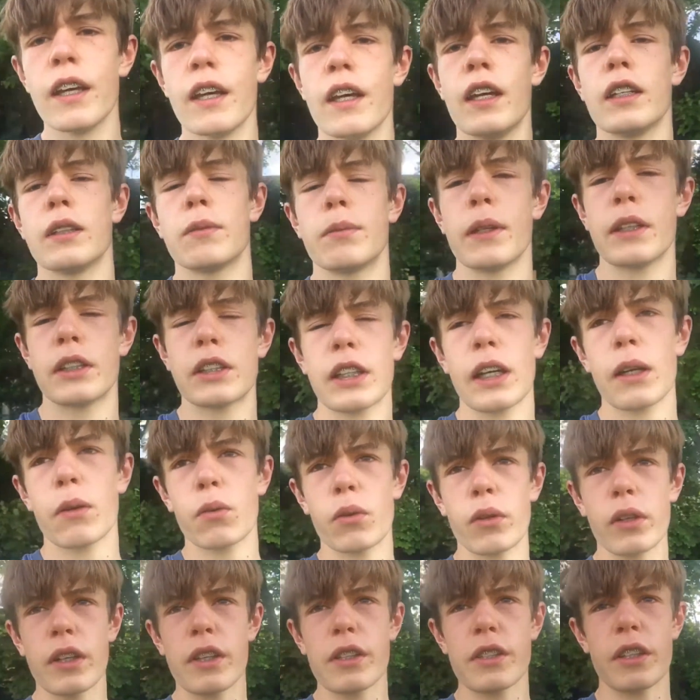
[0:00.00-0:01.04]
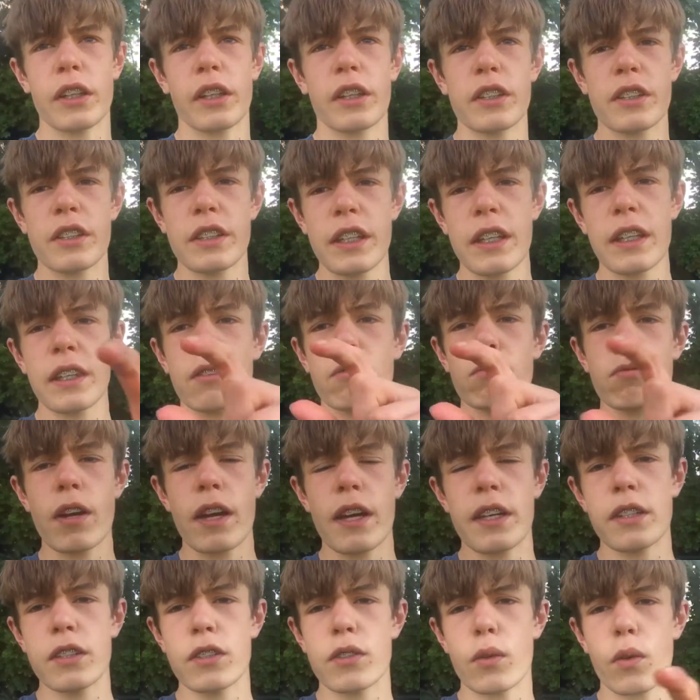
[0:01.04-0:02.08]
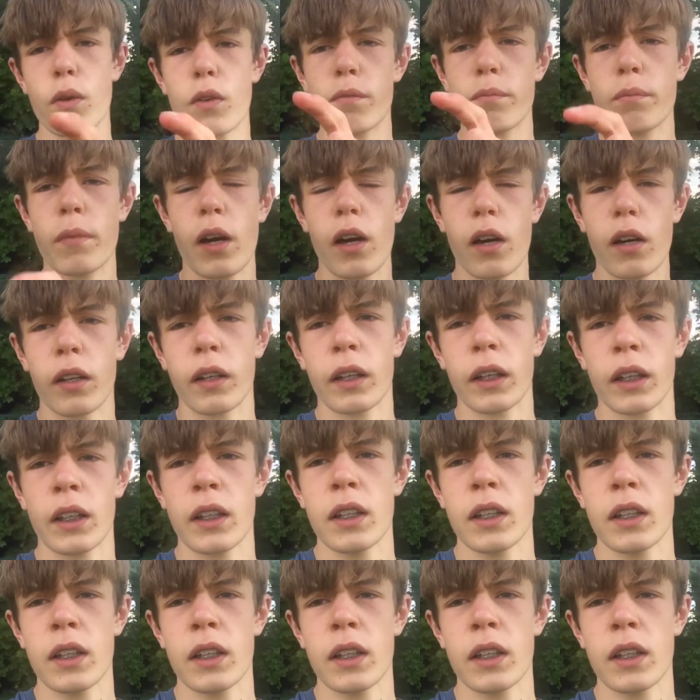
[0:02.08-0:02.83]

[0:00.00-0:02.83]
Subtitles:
to be a chagoi because I could see the red sort of mark